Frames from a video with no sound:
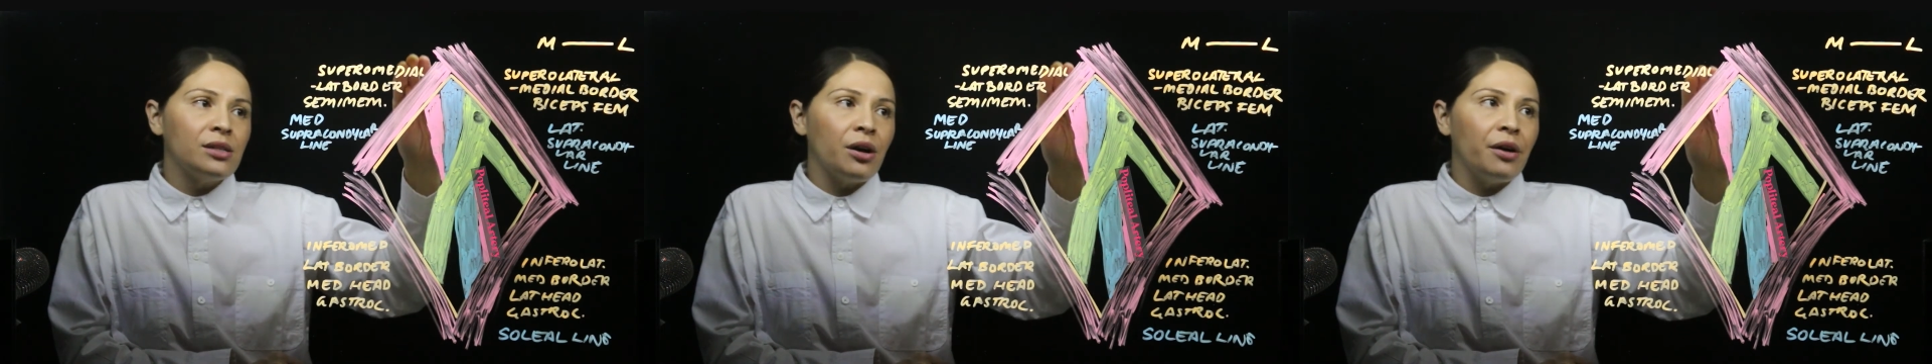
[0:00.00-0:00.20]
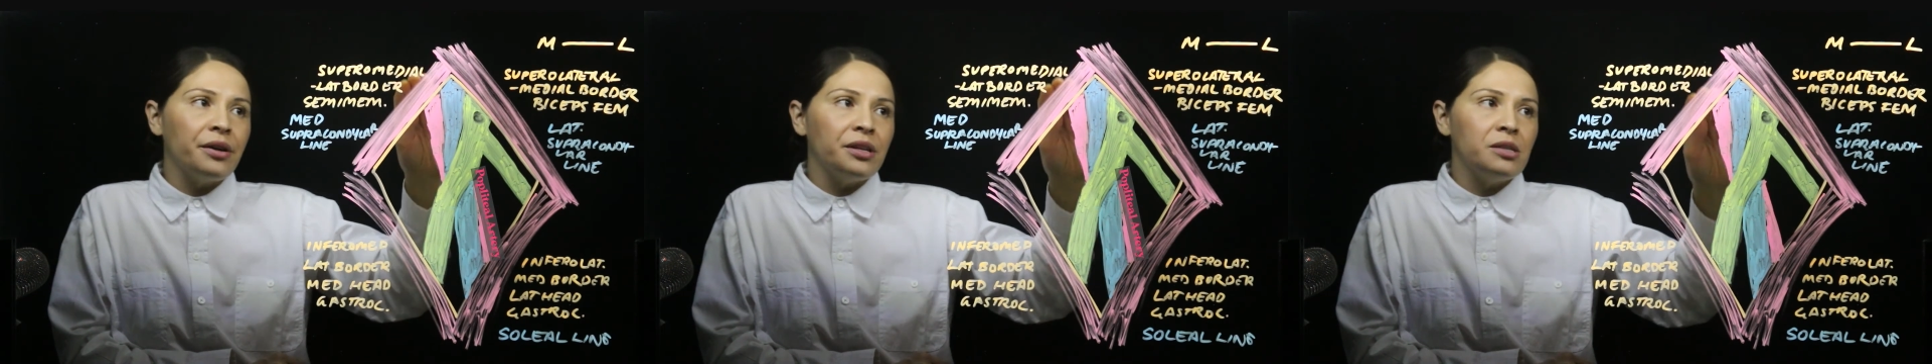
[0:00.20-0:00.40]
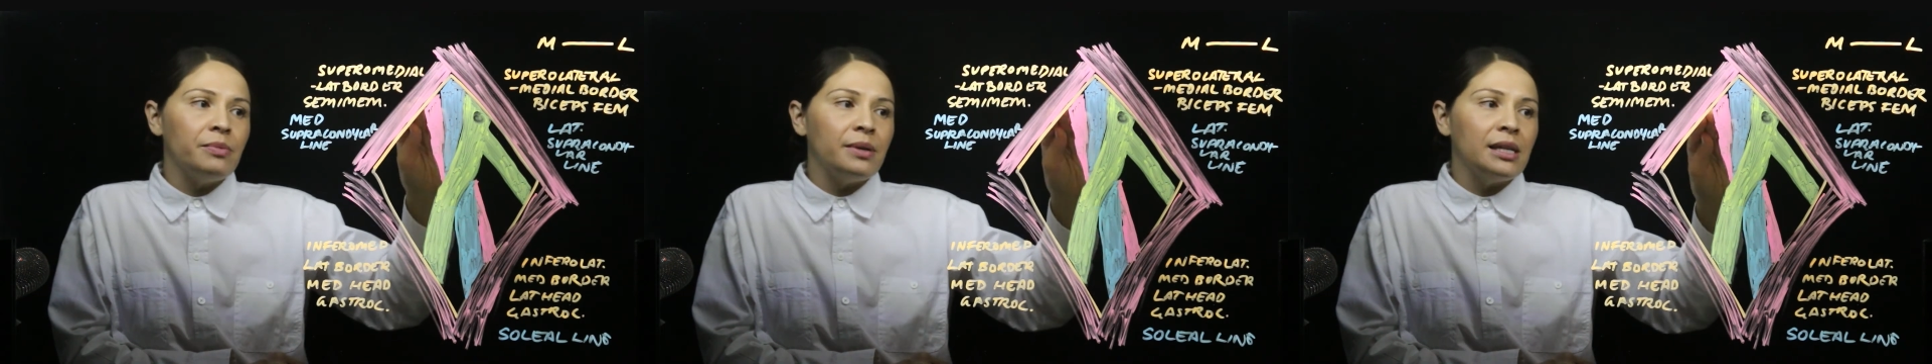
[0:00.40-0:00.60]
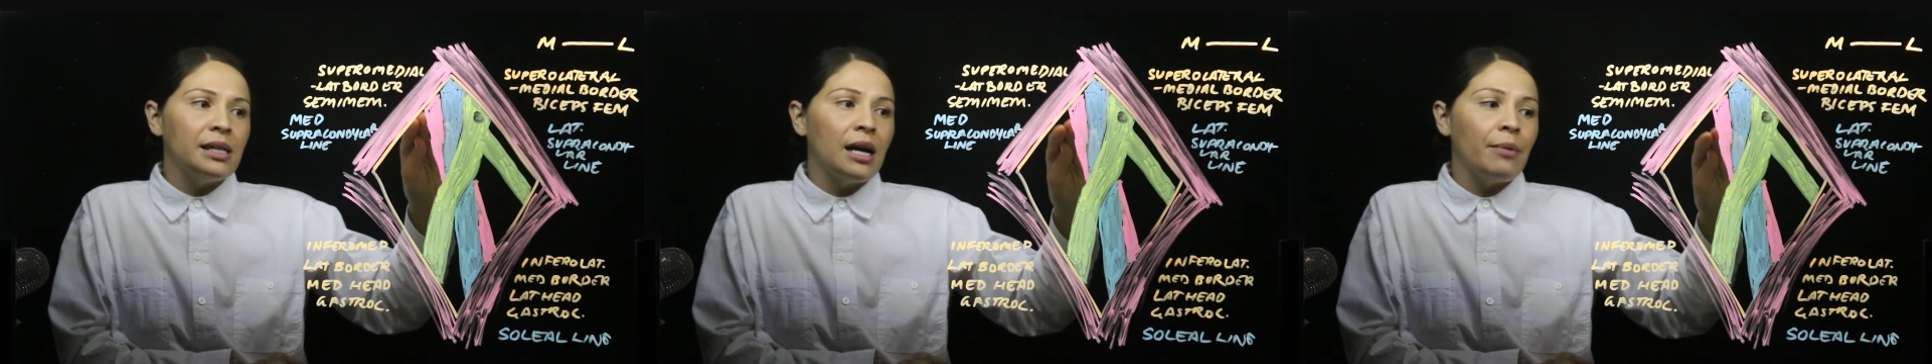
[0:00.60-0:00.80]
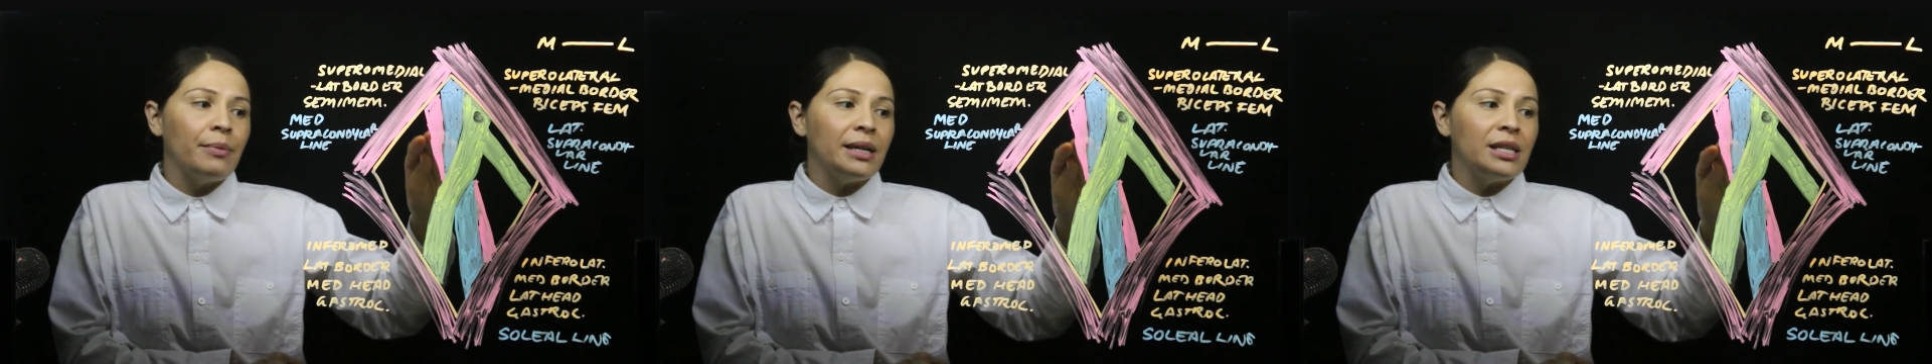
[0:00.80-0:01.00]
going to be
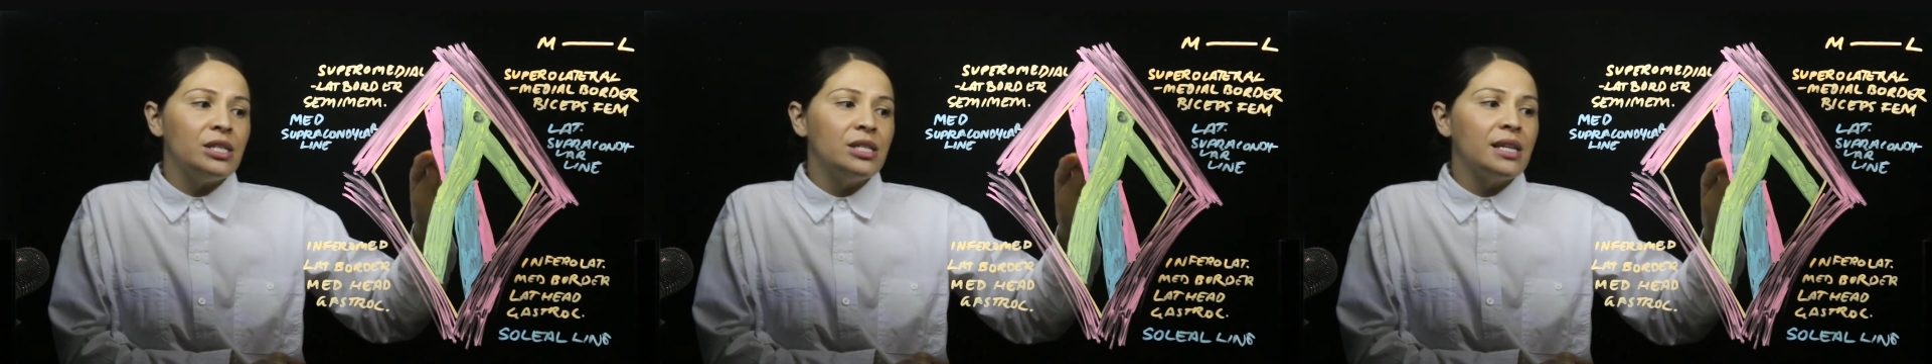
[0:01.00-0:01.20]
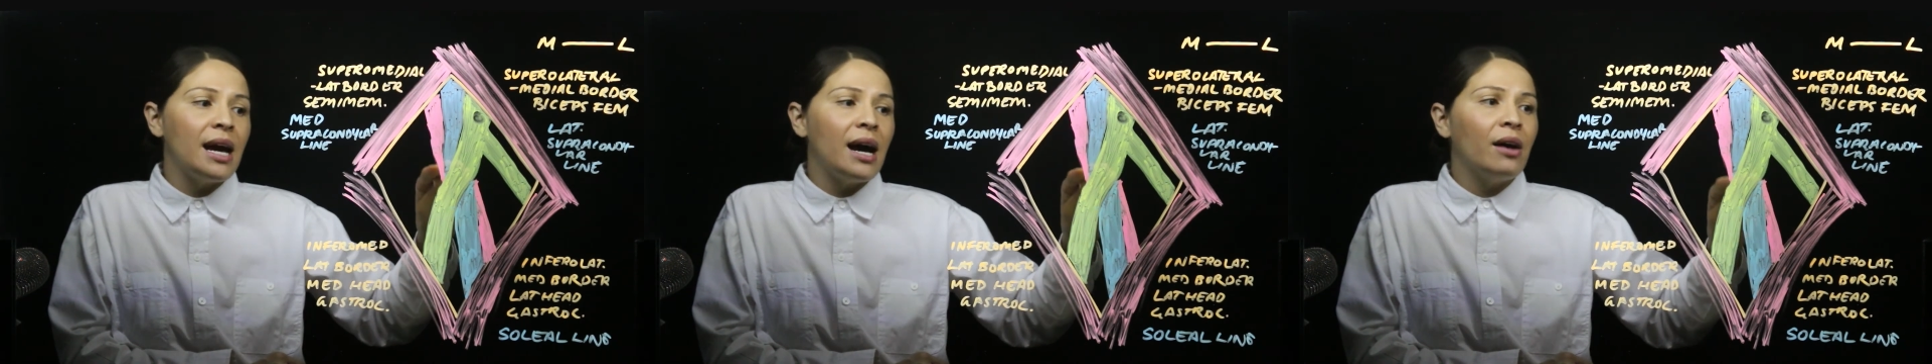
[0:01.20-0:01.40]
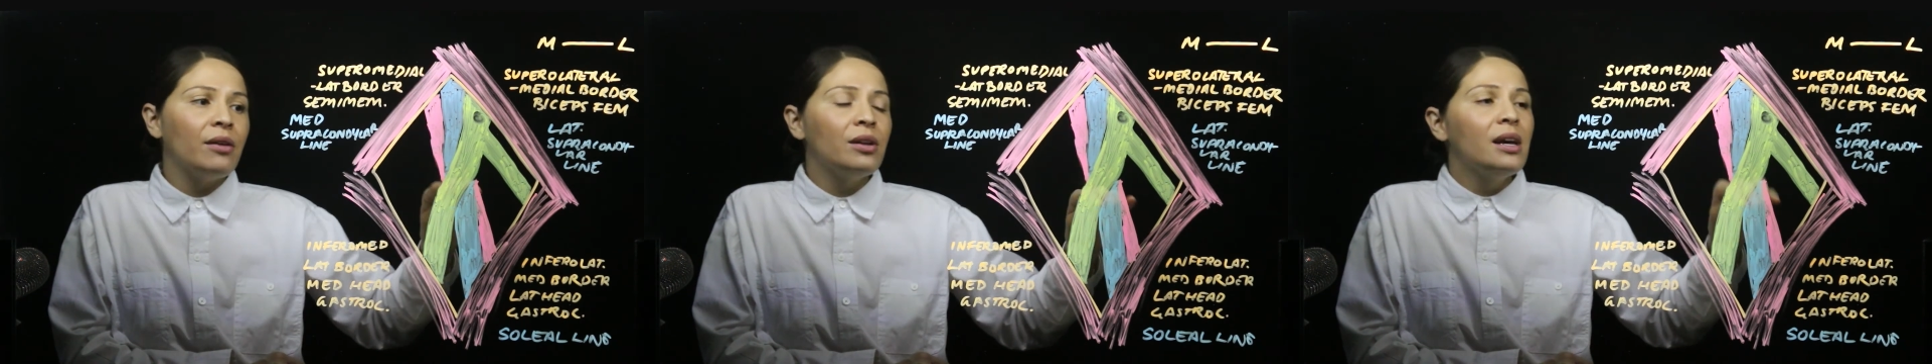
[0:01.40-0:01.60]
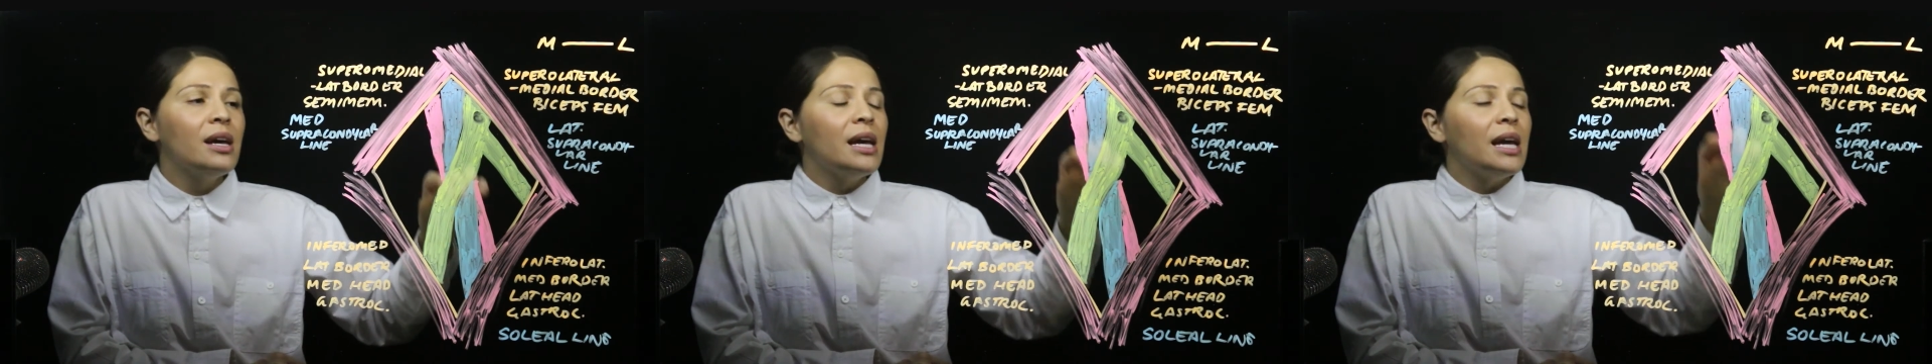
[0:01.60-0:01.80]
coming down.